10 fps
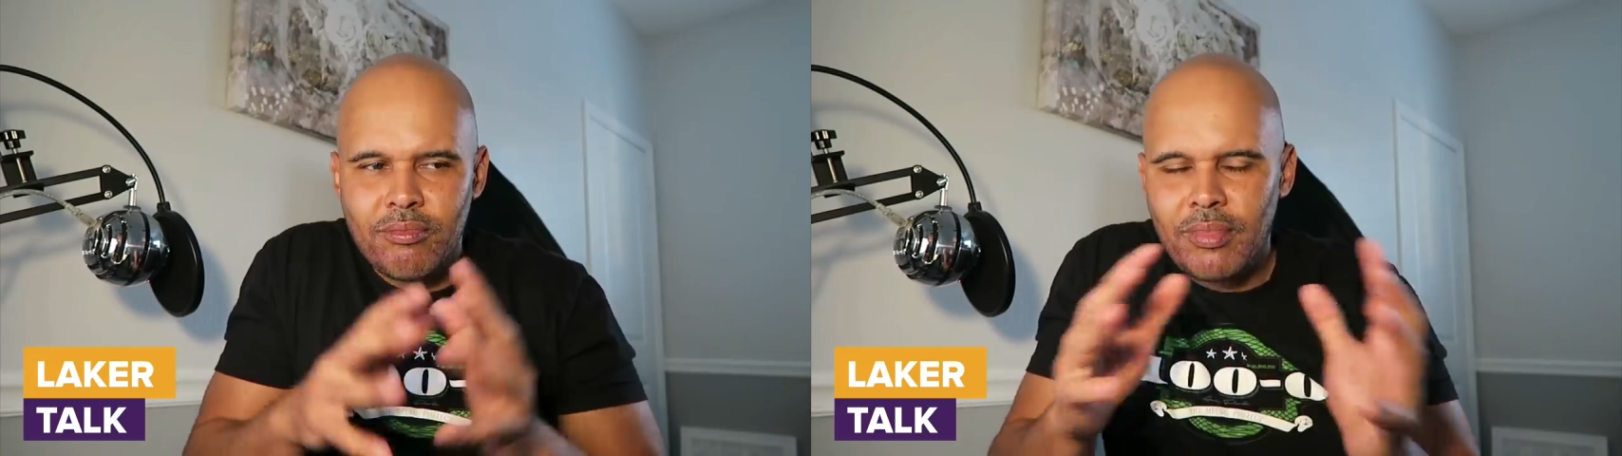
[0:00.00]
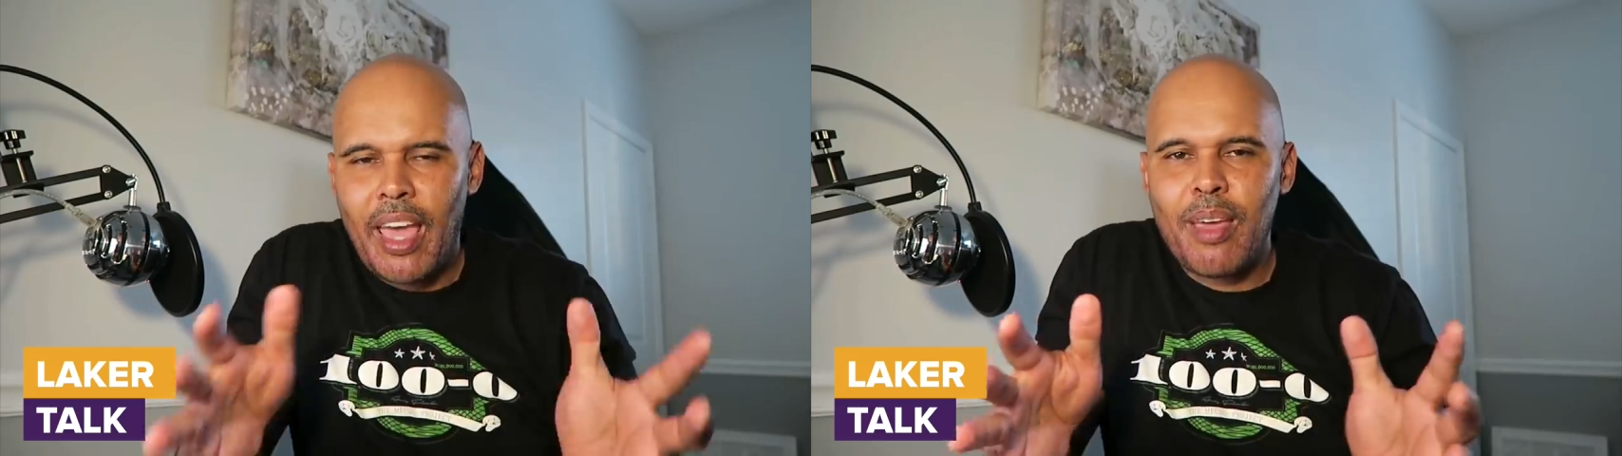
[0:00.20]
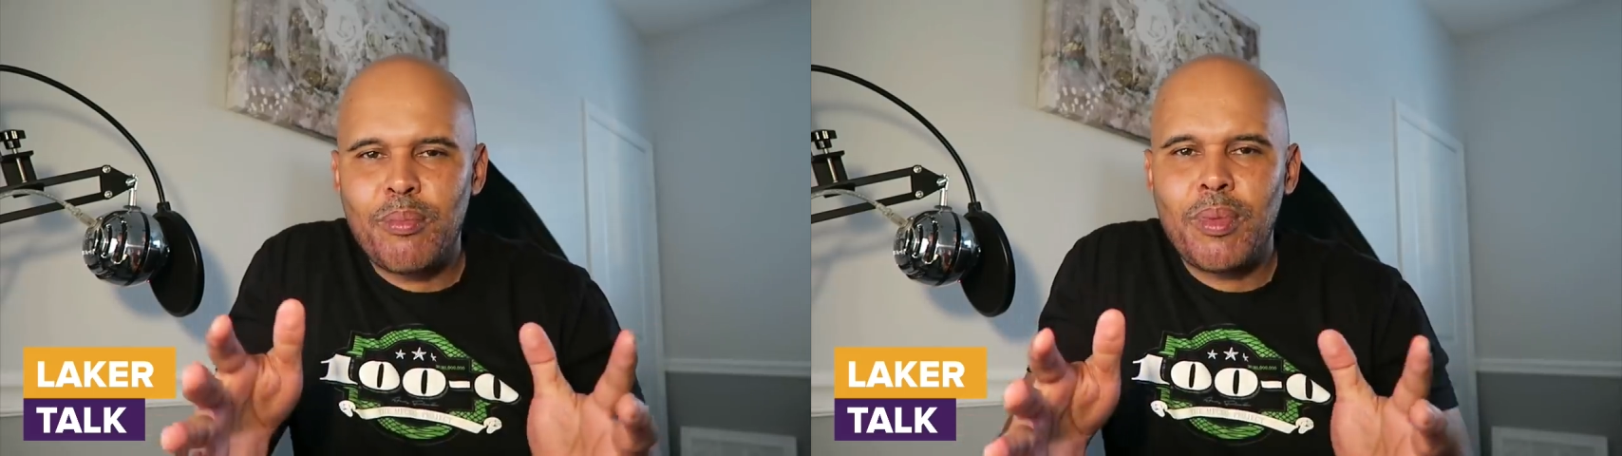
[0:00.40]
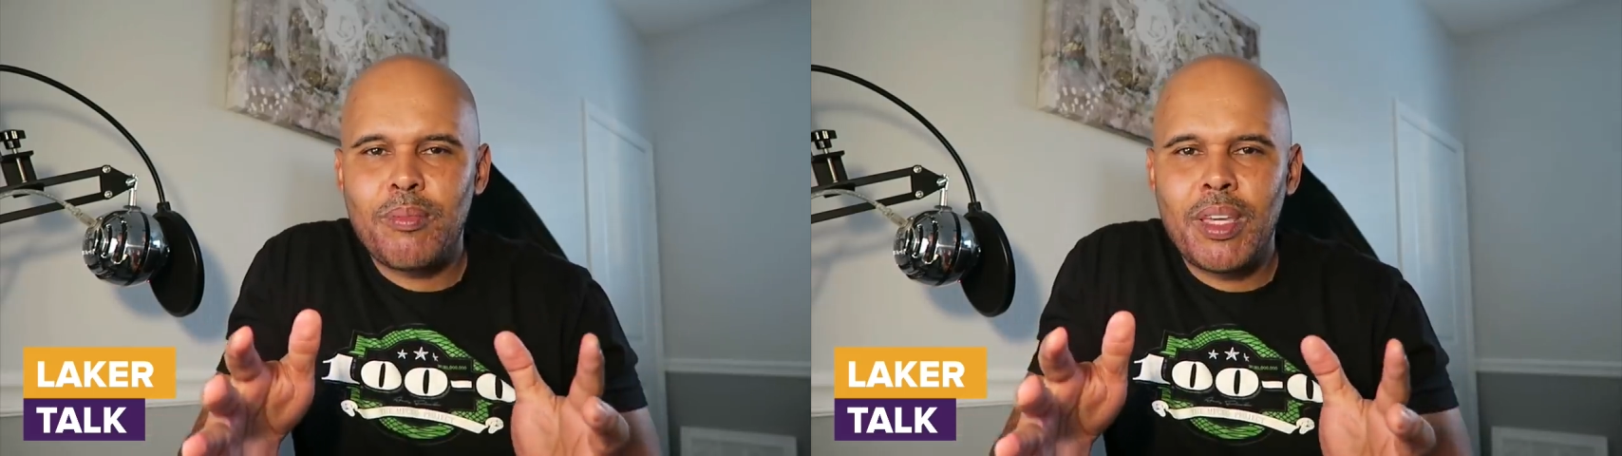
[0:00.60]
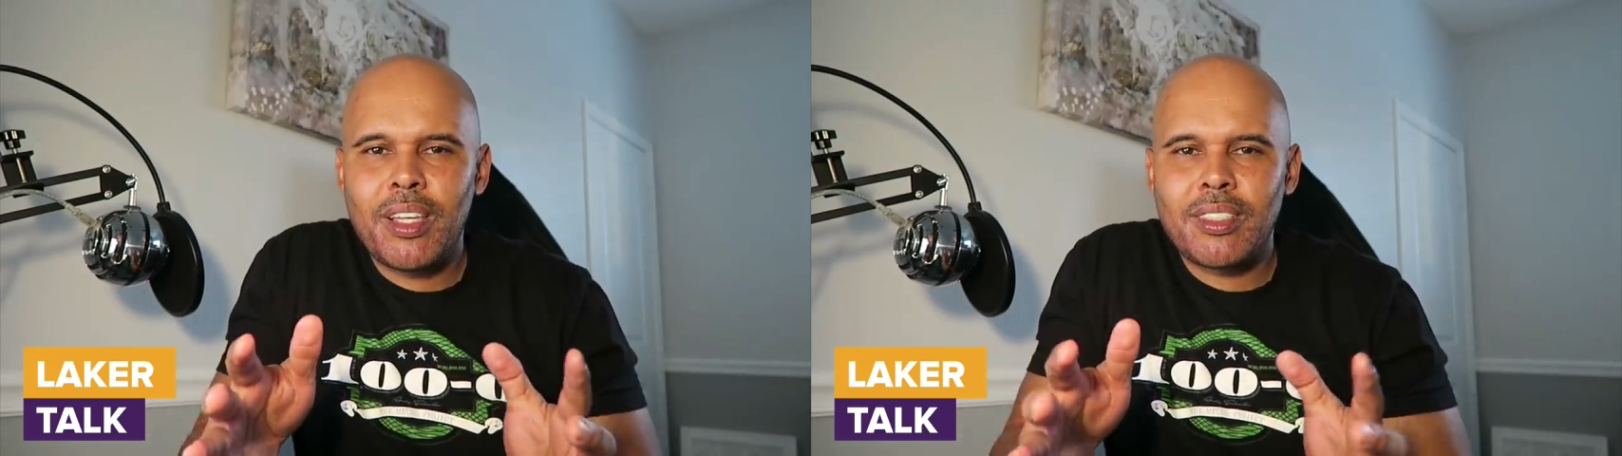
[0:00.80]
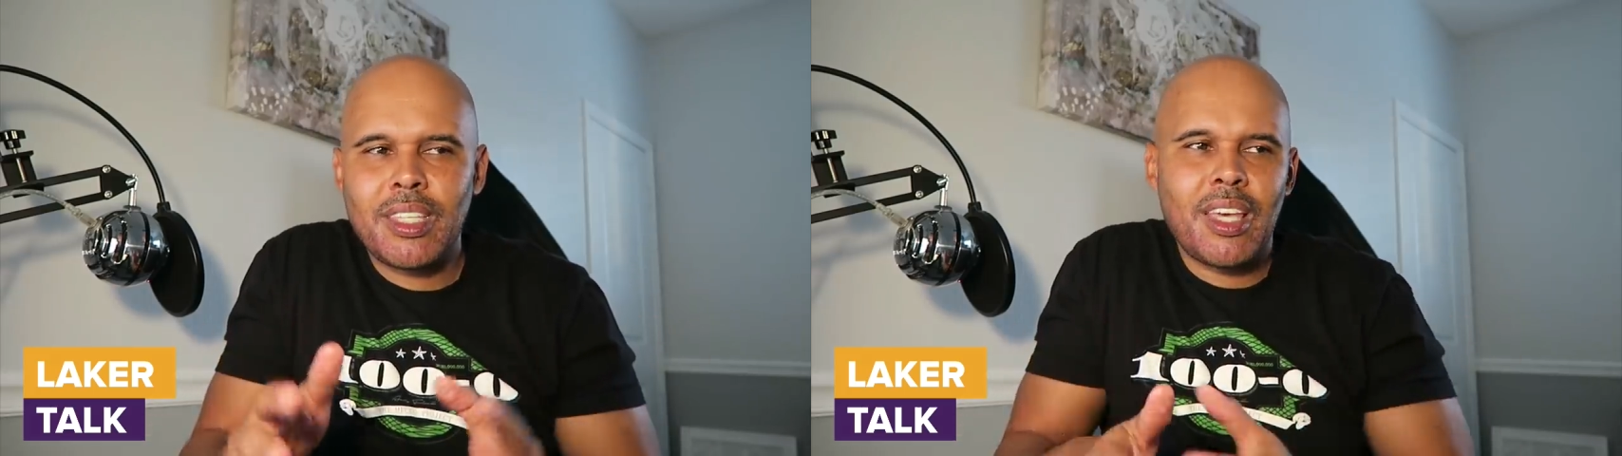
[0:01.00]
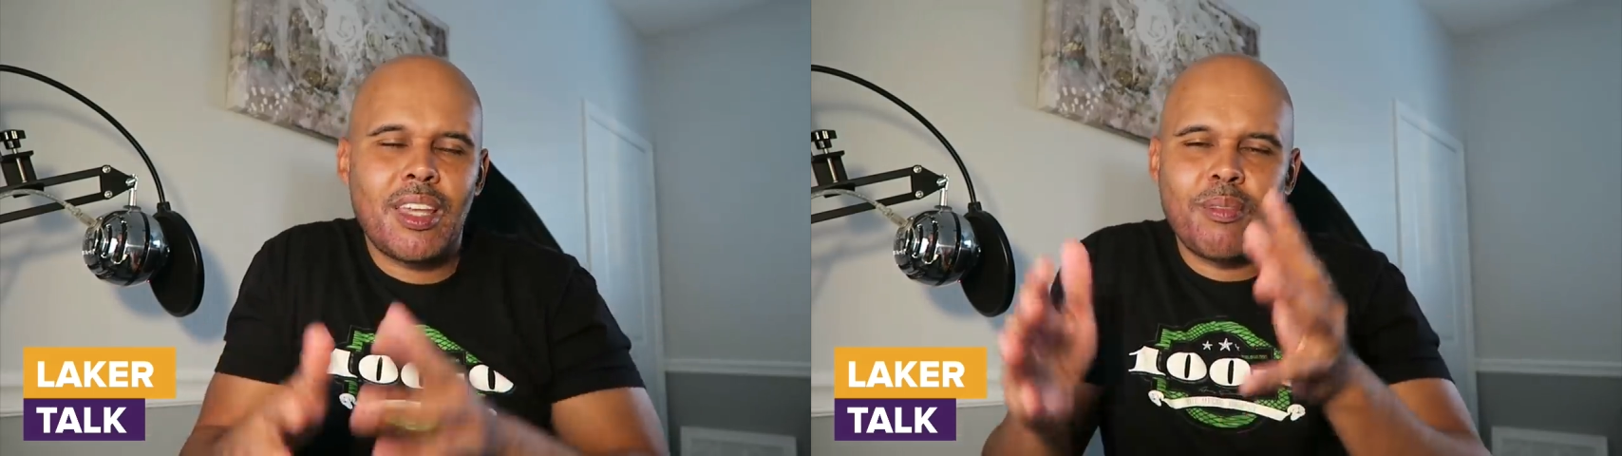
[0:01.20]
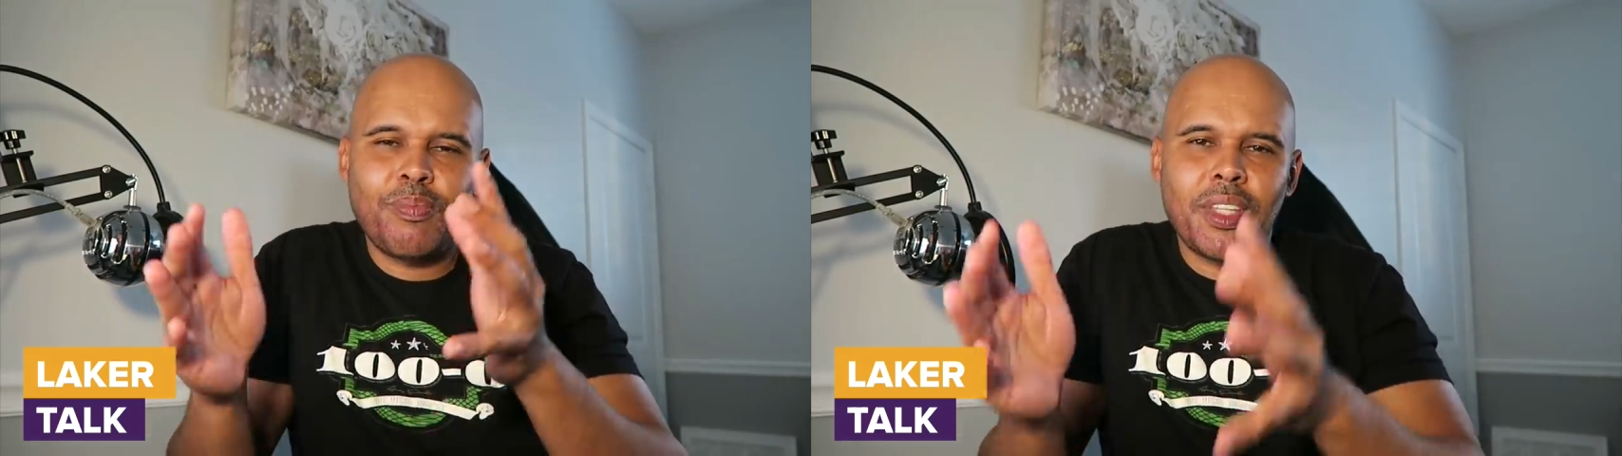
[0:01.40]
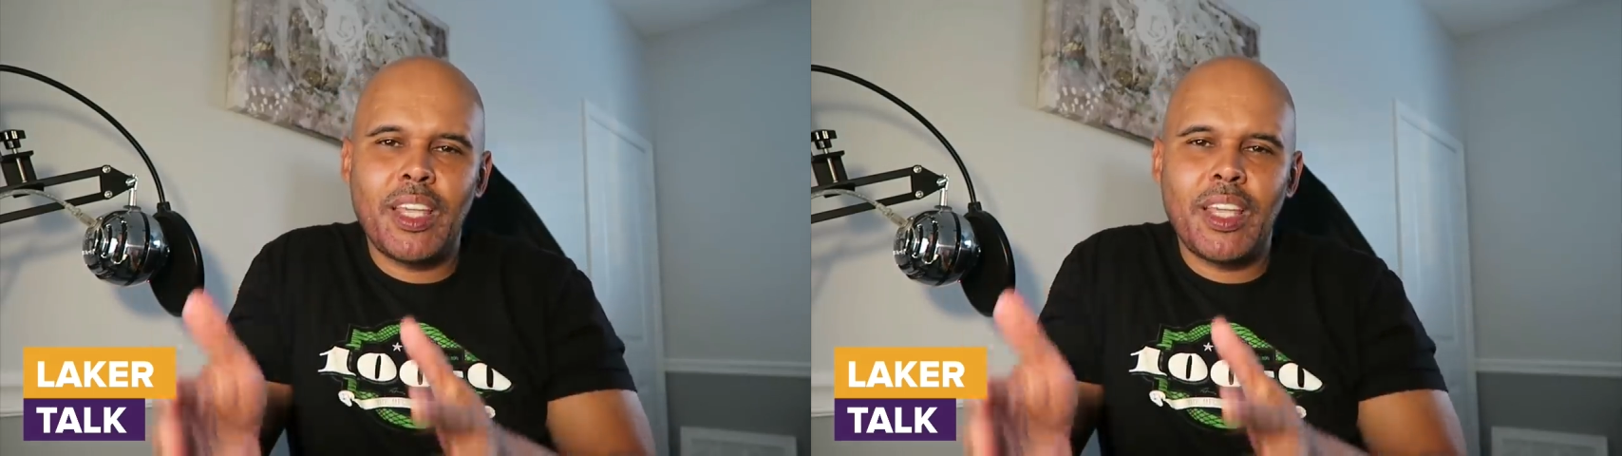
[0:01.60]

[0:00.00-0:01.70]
That being said,